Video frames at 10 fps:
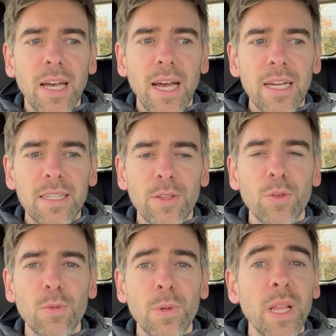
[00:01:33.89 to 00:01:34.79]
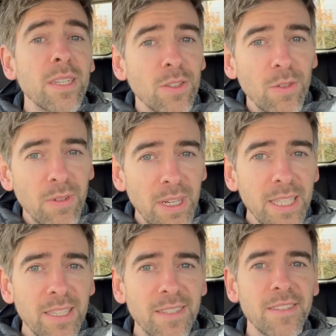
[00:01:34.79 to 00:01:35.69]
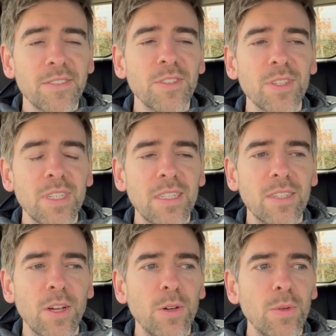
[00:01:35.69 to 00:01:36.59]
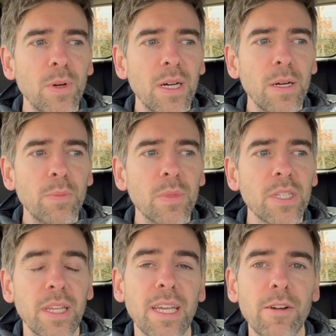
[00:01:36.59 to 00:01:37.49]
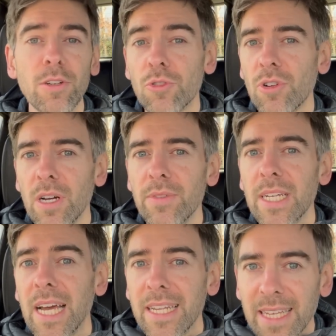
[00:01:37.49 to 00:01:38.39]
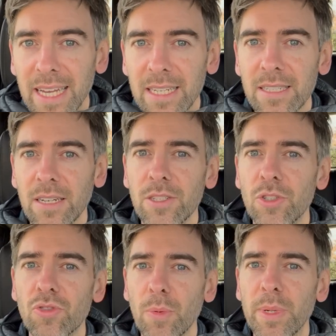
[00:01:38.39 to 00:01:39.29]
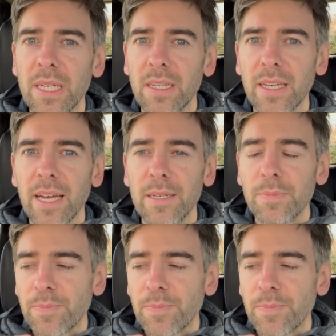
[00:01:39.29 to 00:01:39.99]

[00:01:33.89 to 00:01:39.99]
And they thought, well, that's not right. So so they carried on driving, and again, it started dropping again.